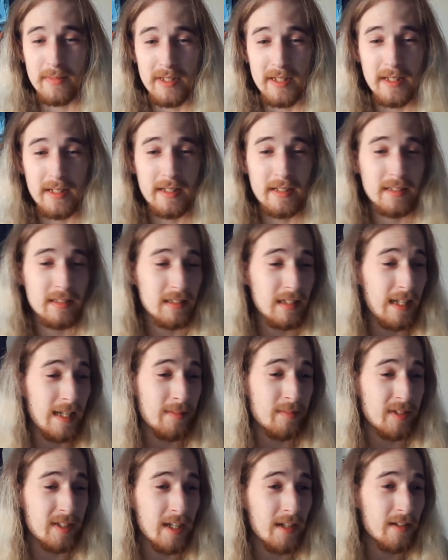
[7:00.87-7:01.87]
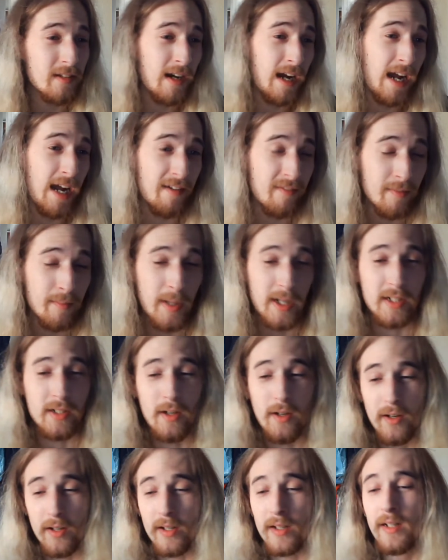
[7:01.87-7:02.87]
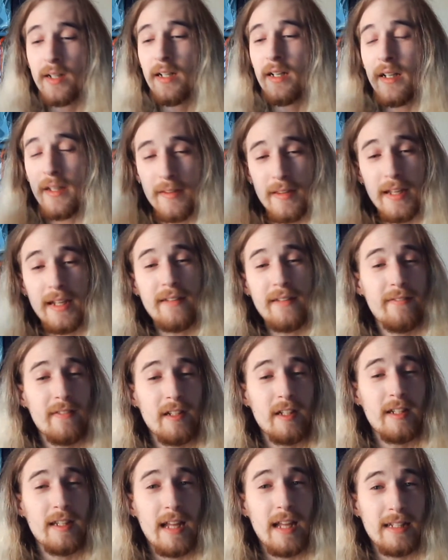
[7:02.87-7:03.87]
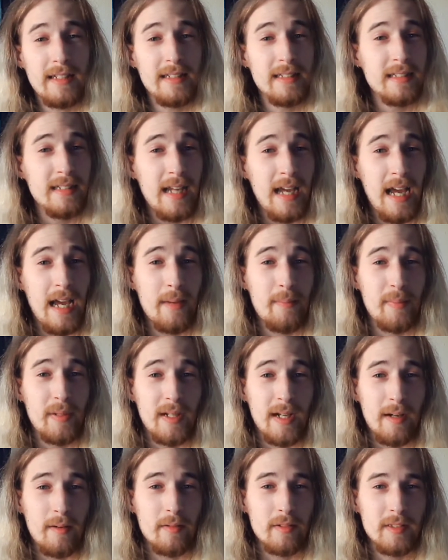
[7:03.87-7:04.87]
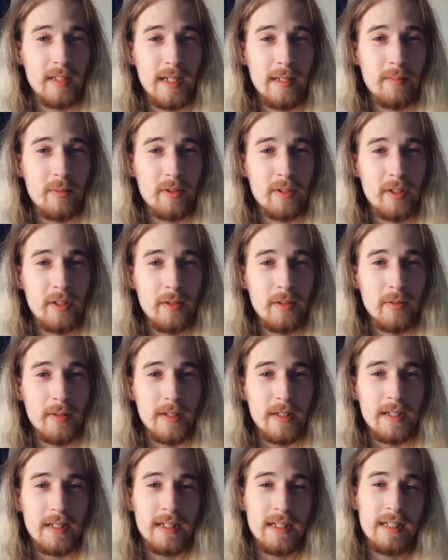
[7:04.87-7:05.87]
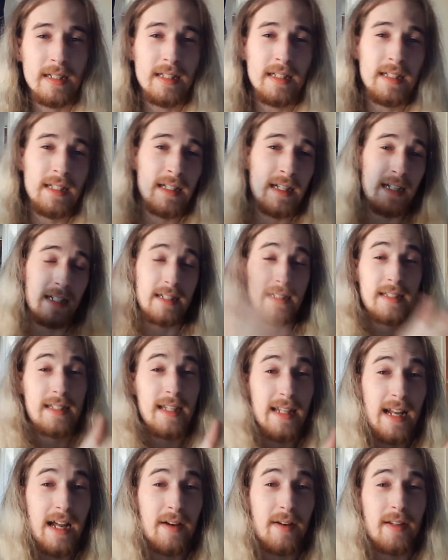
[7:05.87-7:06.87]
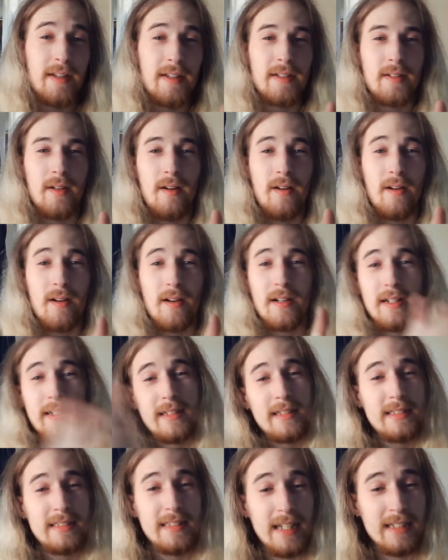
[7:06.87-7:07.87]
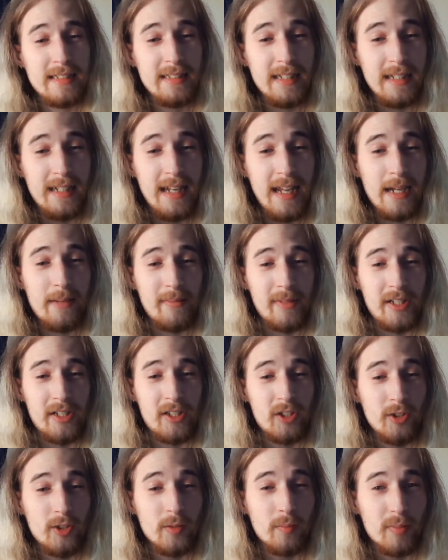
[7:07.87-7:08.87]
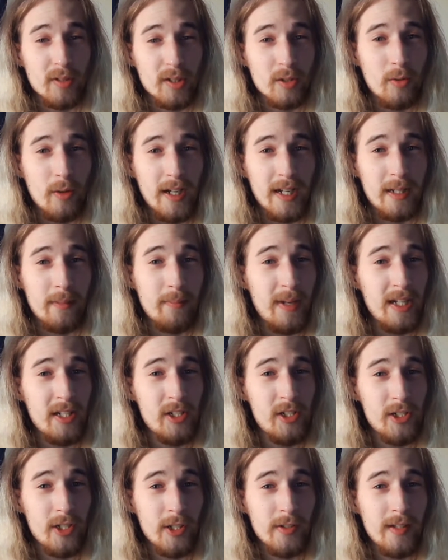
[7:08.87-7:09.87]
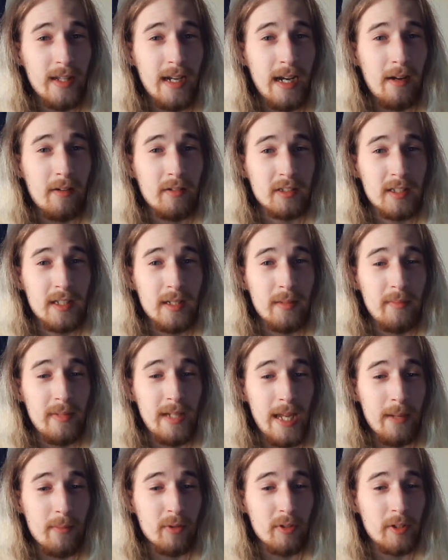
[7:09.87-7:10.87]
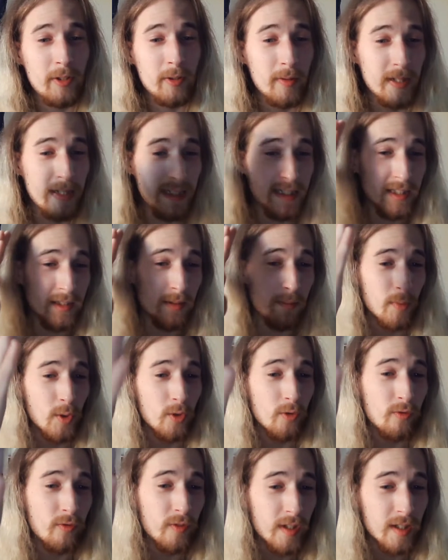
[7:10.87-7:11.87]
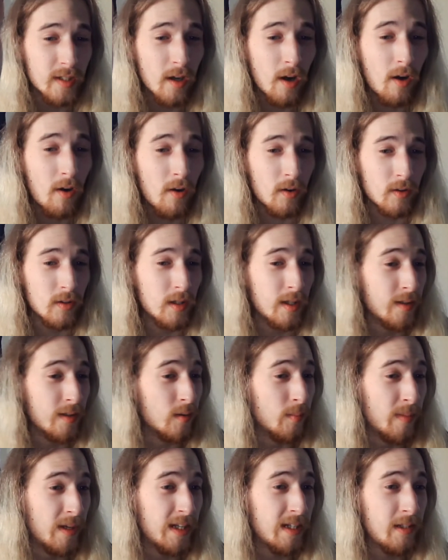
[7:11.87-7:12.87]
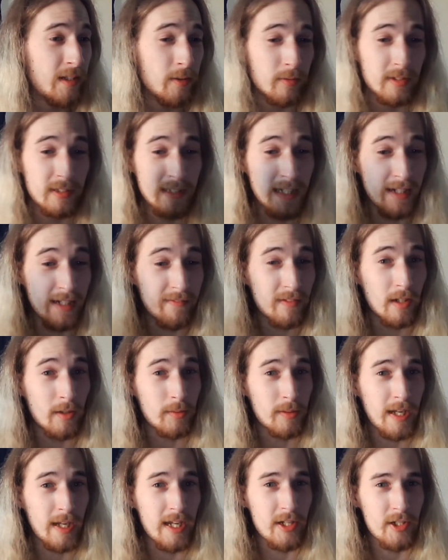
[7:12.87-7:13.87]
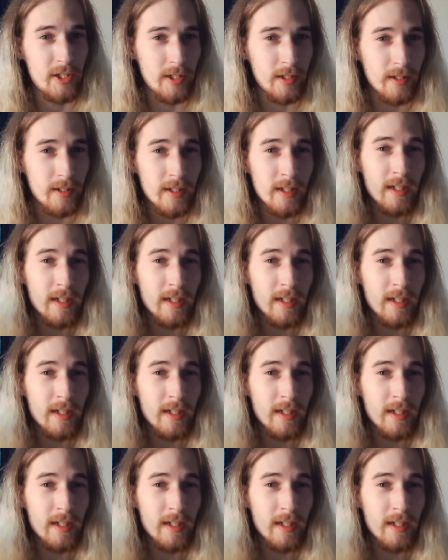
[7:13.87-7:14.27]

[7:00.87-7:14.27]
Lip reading: the other half of my car. Thankfully that didn't happen. I was able to get out of the car, assess the damage super quick, made sure that I was going to be able to at least move the car a little bit to a safe location.